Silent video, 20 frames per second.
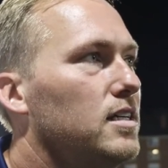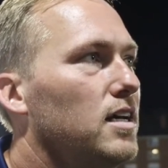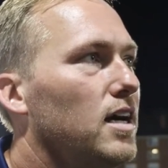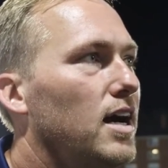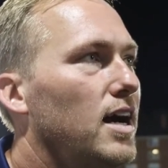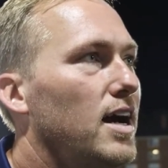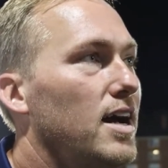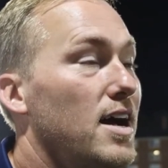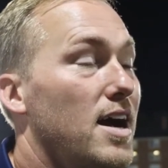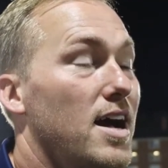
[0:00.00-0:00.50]

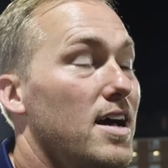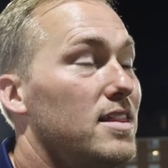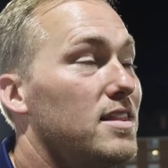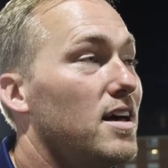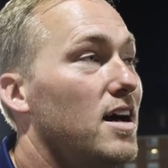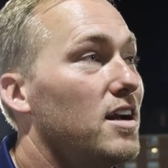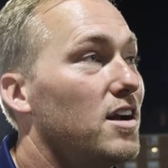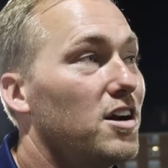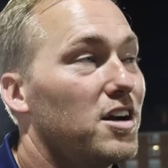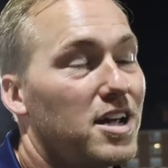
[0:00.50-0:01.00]
I, I
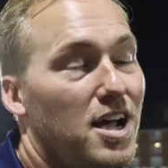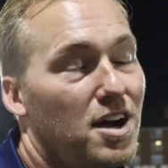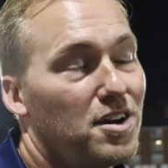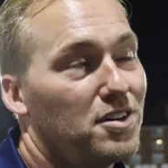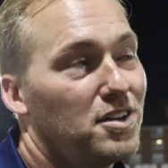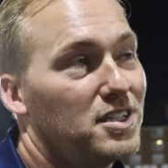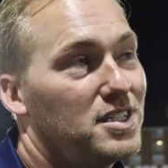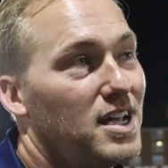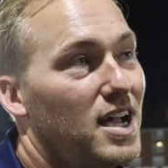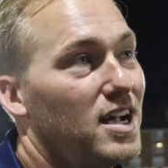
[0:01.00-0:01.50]
thought our
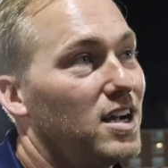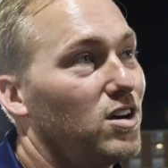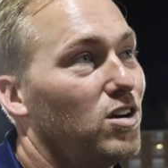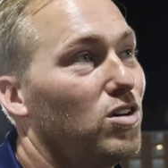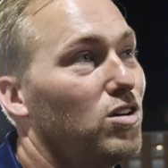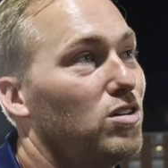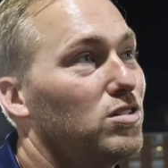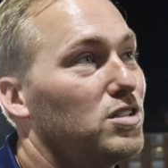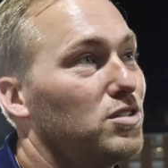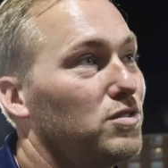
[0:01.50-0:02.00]
counterattack
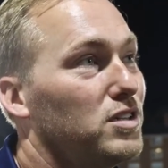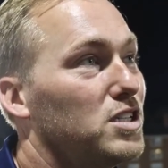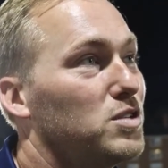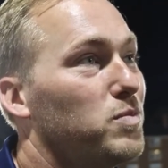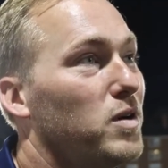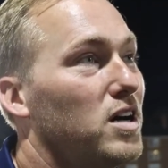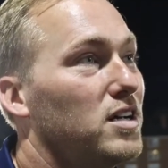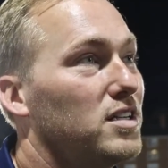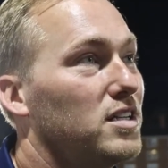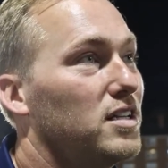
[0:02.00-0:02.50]
goal to
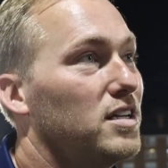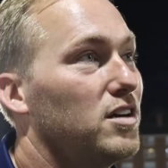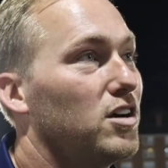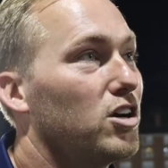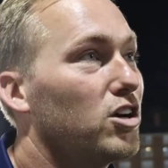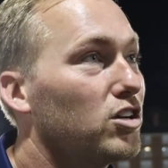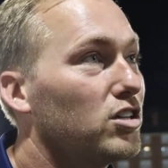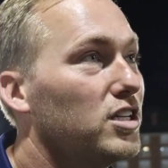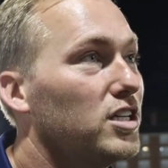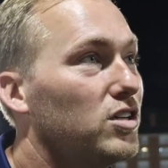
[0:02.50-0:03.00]
respond to their
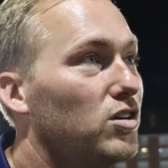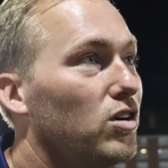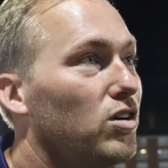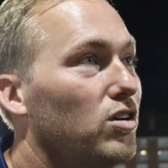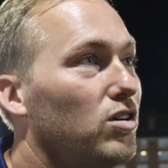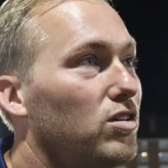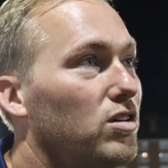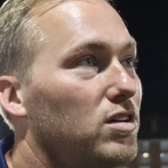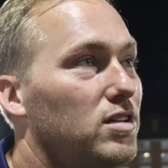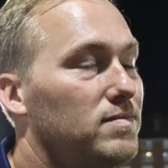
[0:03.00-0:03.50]
early
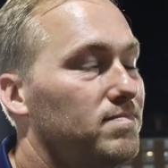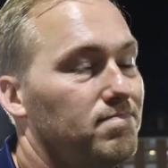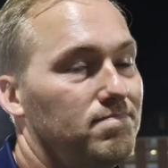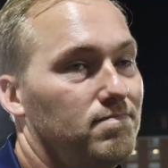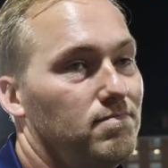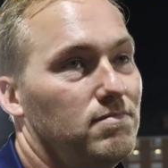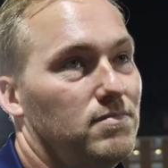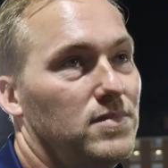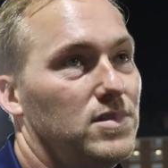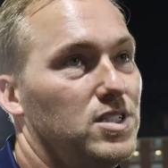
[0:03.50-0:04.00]
goal
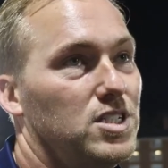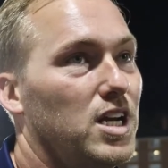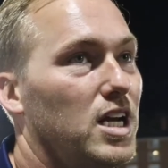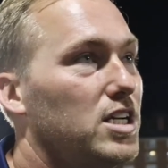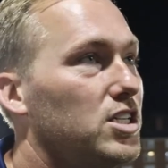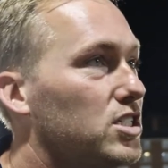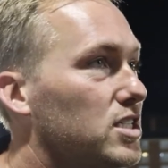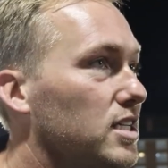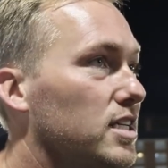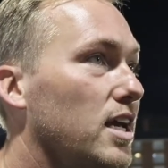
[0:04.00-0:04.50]

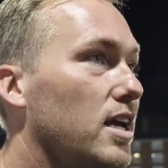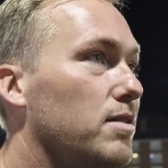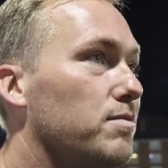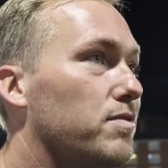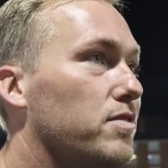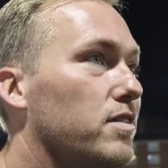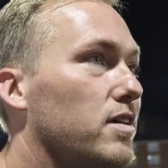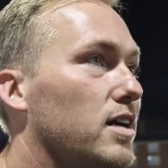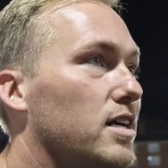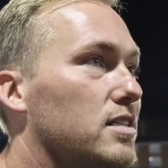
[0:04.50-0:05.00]
changed the game
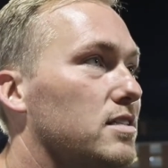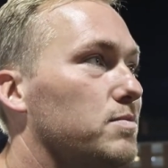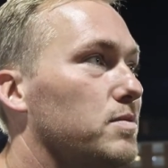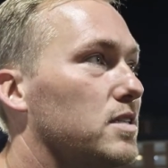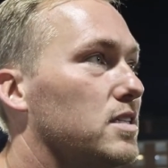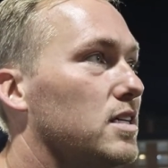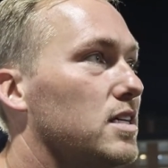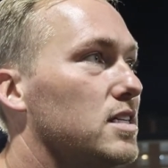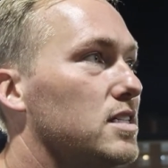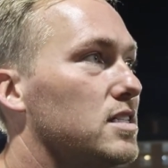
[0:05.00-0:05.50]
for us
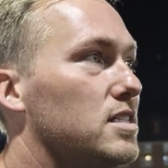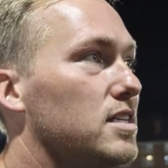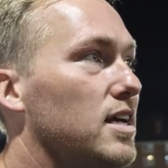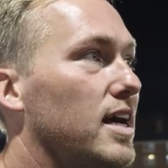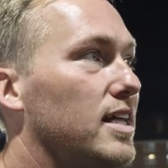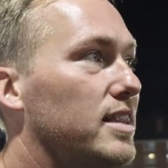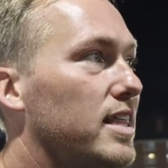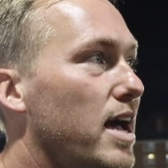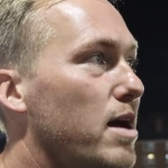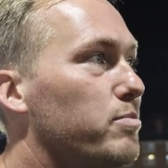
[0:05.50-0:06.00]
because
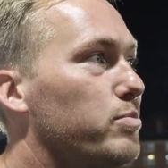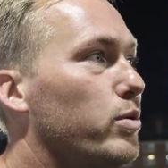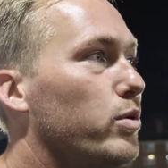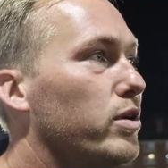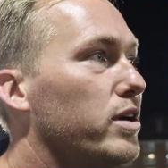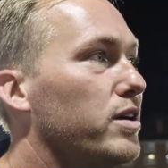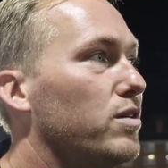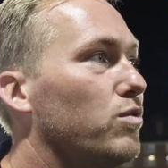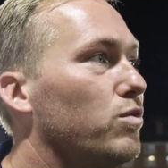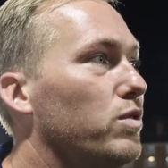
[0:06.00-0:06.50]
at that
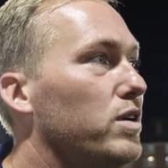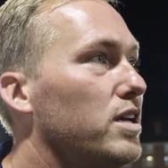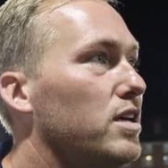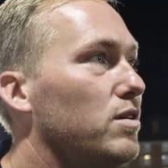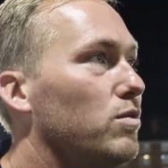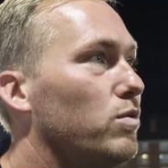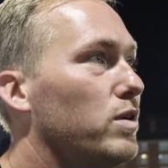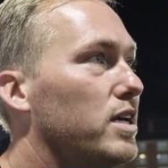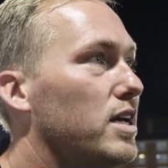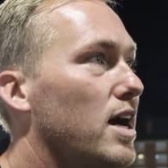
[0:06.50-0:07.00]
point
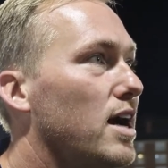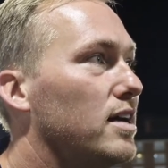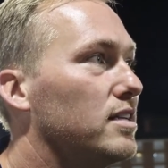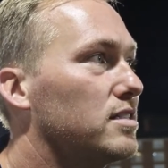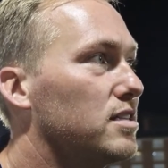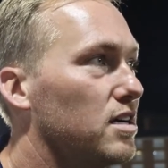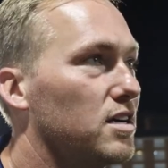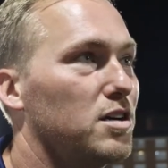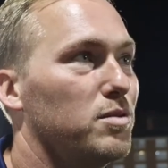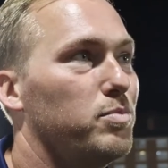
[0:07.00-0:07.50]
we, we got
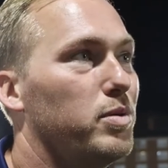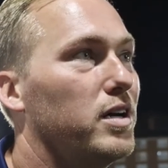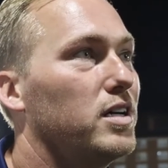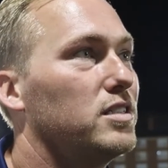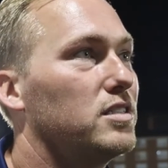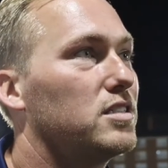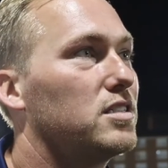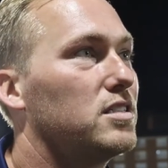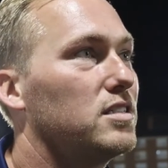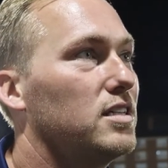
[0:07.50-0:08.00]
sucker
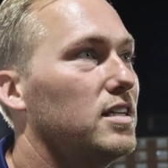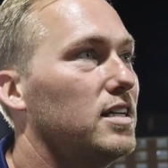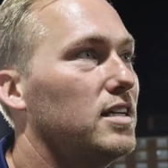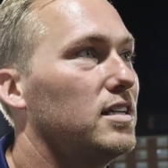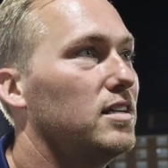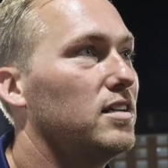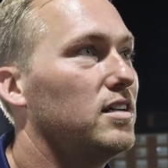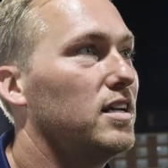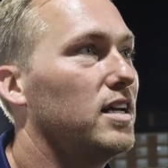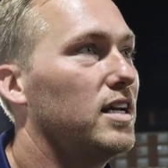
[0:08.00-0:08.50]
punched
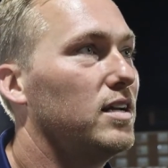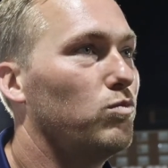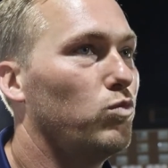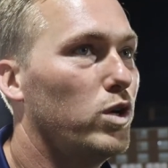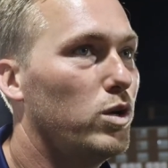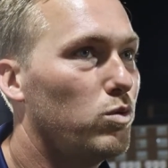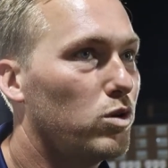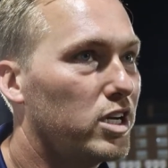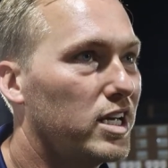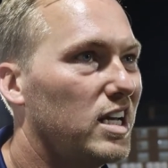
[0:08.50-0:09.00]
and, and
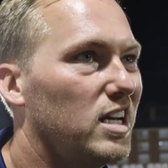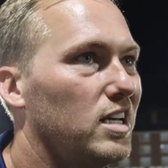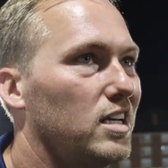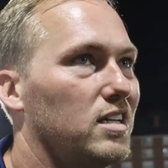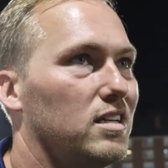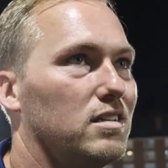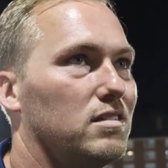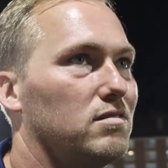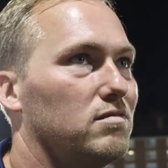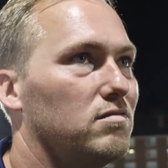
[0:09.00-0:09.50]
we were
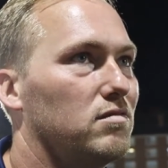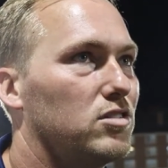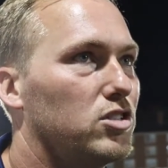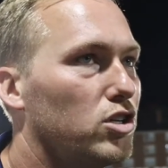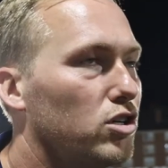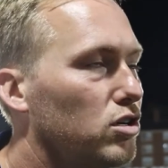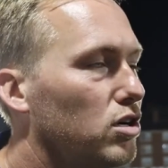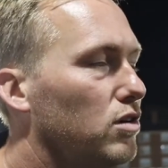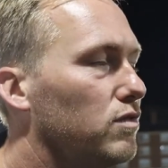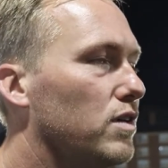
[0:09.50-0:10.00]
getting
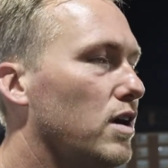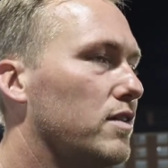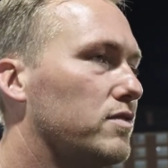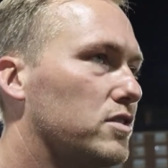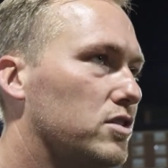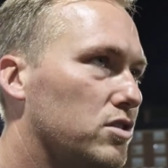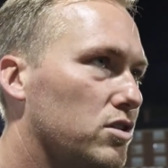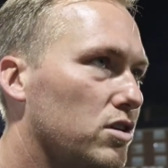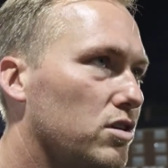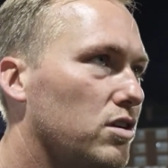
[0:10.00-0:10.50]
turnover
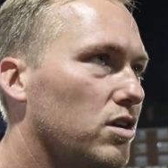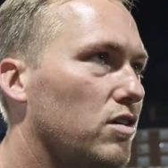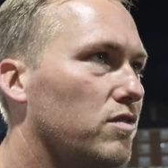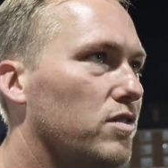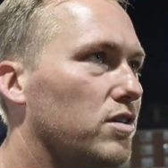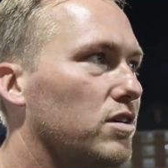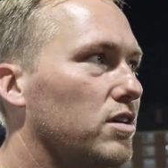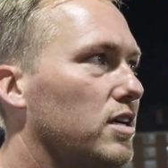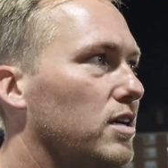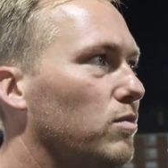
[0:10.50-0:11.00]
after
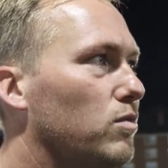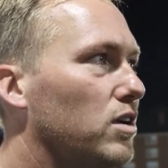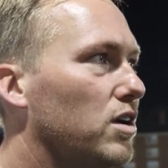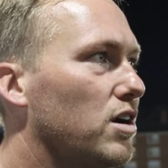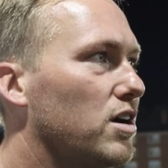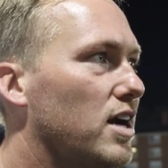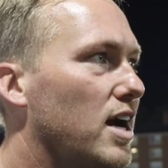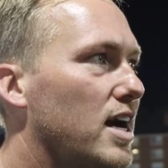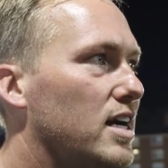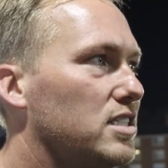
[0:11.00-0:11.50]
turnover and when
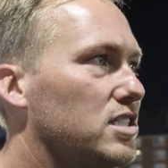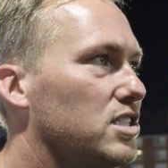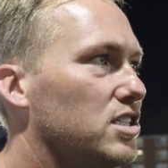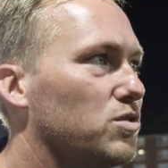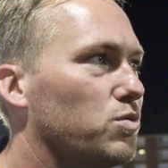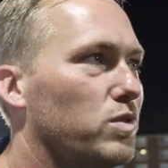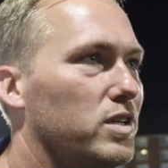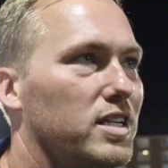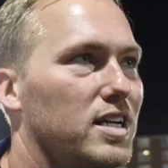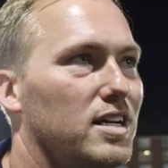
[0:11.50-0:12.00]
our guys
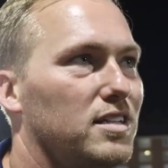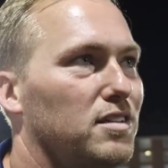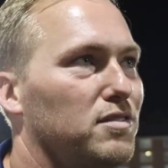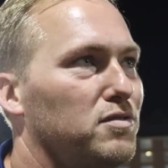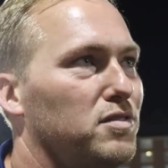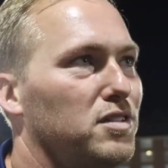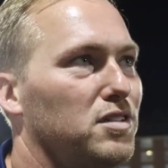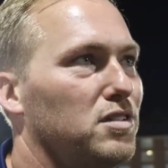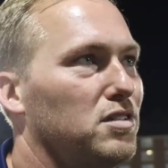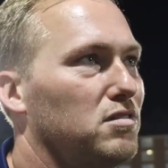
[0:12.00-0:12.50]
just went down the
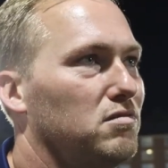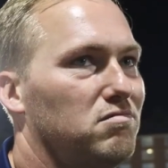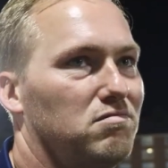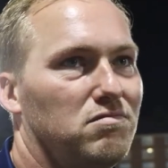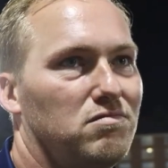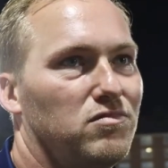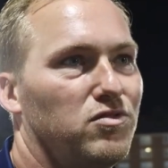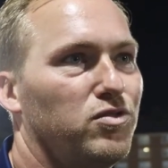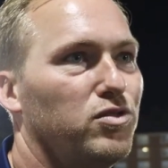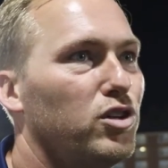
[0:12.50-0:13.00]
field
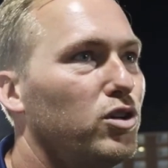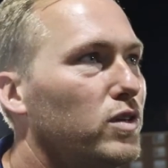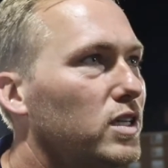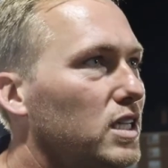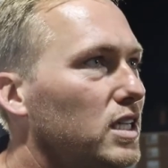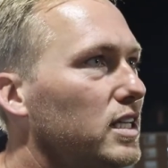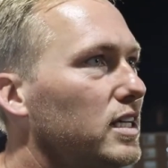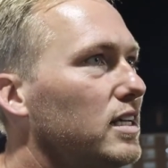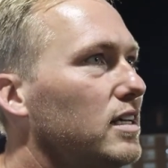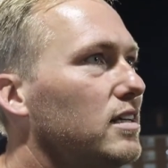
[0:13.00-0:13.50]

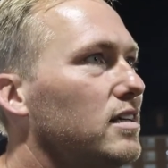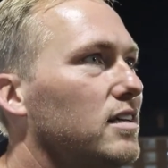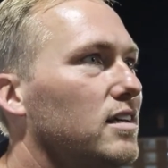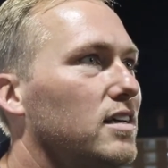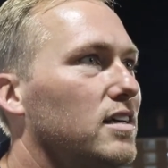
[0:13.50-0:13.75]
fluidly,